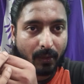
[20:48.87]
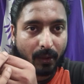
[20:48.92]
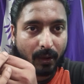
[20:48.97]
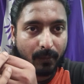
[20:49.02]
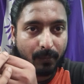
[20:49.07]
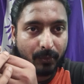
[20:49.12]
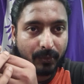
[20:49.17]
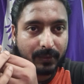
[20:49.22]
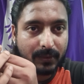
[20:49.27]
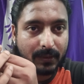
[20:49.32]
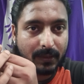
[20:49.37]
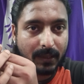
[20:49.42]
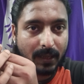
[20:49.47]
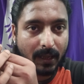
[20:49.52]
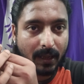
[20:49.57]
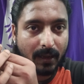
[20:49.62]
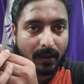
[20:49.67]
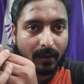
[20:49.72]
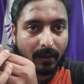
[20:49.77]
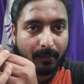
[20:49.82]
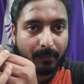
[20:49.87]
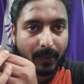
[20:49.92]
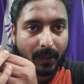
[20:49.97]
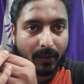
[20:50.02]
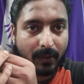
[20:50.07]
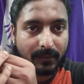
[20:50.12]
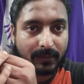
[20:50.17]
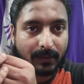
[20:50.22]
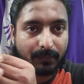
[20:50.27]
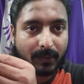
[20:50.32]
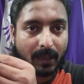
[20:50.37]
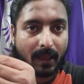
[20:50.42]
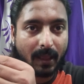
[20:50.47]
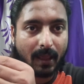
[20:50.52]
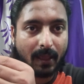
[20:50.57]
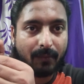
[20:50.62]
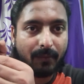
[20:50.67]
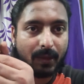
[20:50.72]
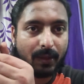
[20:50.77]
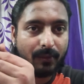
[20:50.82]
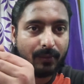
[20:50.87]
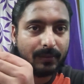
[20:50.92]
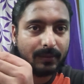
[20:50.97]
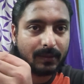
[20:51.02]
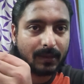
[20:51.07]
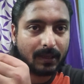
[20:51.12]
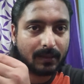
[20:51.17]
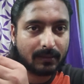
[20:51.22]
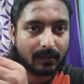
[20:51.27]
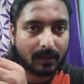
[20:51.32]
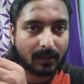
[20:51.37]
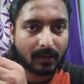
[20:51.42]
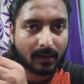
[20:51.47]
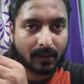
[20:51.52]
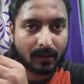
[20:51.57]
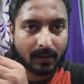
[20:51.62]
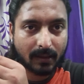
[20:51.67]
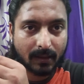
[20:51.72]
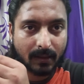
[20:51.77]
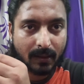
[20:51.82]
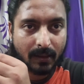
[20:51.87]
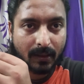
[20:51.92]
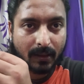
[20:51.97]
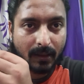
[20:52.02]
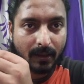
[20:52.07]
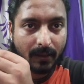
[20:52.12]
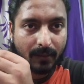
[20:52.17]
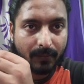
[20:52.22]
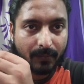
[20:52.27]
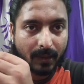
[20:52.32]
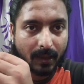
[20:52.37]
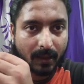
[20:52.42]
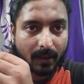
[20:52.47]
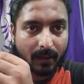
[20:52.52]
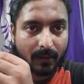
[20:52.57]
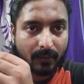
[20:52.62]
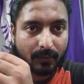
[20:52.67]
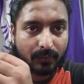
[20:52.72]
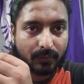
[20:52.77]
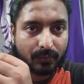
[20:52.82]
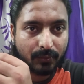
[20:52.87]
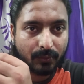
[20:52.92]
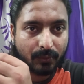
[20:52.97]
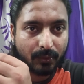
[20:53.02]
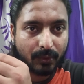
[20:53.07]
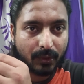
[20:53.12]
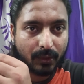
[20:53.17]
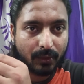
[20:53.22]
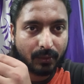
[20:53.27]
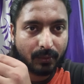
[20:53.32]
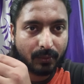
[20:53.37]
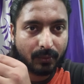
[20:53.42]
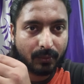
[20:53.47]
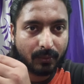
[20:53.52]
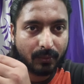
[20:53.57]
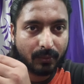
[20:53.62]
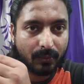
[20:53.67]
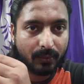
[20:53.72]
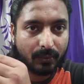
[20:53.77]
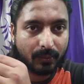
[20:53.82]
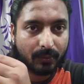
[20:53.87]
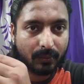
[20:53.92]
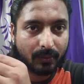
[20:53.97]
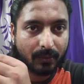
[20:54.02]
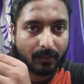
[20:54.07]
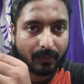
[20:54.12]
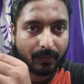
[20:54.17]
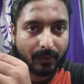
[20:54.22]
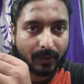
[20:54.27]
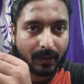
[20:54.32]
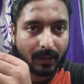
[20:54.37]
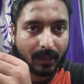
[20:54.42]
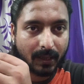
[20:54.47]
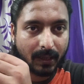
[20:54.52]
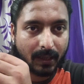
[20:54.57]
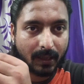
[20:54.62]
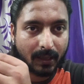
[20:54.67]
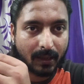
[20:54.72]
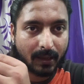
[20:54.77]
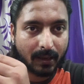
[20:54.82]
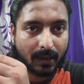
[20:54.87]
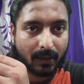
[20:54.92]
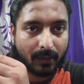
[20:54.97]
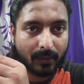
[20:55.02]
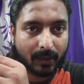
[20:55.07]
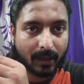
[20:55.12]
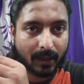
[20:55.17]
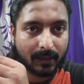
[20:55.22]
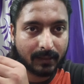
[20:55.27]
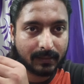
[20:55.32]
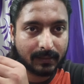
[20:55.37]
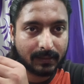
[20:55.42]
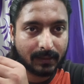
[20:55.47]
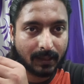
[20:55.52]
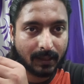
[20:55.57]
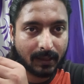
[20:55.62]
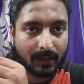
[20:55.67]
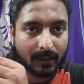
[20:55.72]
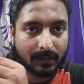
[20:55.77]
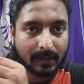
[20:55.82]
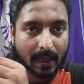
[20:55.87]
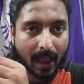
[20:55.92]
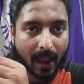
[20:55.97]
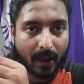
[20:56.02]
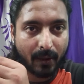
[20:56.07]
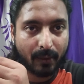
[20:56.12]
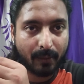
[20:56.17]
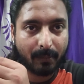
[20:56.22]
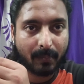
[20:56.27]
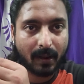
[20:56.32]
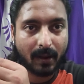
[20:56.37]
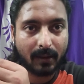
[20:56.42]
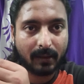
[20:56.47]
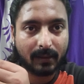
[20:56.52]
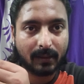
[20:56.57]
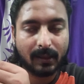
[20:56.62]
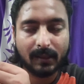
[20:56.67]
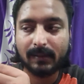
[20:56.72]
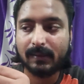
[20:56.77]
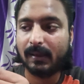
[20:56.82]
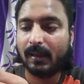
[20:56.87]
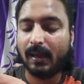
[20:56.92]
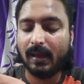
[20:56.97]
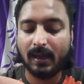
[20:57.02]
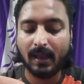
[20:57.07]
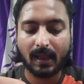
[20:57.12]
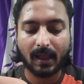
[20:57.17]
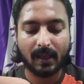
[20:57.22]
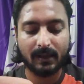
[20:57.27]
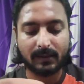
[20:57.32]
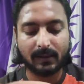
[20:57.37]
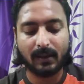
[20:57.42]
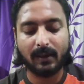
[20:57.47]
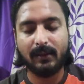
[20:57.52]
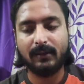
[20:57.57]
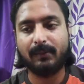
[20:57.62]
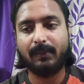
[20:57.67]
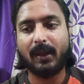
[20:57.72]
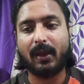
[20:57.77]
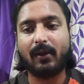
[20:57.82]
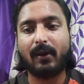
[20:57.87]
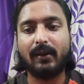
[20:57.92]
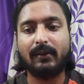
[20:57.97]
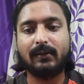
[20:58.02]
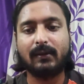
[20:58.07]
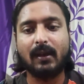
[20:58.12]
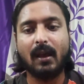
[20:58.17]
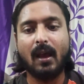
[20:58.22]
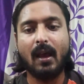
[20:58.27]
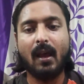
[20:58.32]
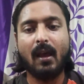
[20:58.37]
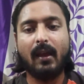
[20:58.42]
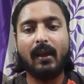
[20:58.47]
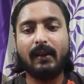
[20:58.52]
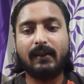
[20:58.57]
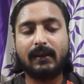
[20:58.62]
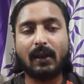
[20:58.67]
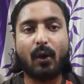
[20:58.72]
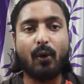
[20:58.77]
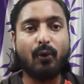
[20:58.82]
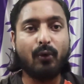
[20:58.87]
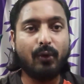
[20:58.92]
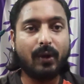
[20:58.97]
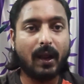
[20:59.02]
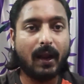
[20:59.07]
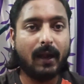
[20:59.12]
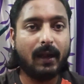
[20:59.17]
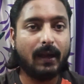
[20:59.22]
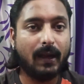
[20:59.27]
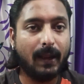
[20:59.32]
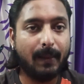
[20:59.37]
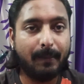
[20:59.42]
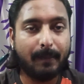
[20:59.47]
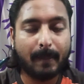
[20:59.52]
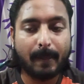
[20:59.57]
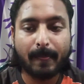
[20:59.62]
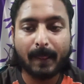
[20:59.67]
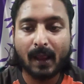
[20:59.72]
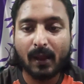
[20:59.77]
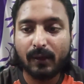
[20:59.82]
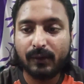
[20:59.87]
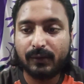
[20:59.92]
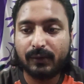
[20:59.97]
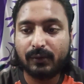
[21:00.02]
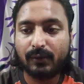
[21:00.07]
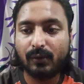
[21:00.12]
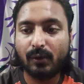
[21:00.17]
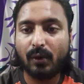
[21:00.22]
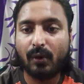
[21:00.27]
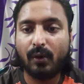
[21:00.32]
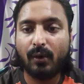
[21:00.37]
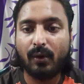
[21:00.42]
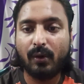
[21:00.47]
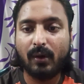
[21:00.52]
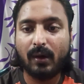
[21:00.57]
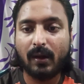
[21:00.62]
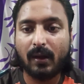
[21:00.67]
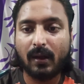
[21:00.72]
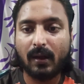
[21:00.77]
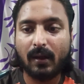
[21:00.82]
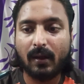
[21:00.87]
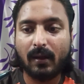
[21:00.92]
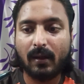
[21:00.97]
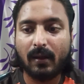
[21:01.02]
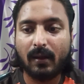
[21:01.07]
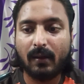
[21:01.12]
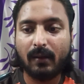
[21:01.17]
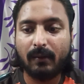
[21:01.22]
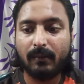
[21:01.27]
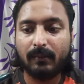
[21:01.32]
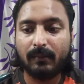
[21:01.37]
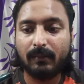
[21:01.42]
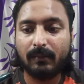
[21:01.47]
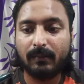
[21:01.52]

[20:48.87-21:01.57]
almost dull because of the heavy usage. If I can show you over here, you can see this arrow mark. This indication is because it's a hooded nib. So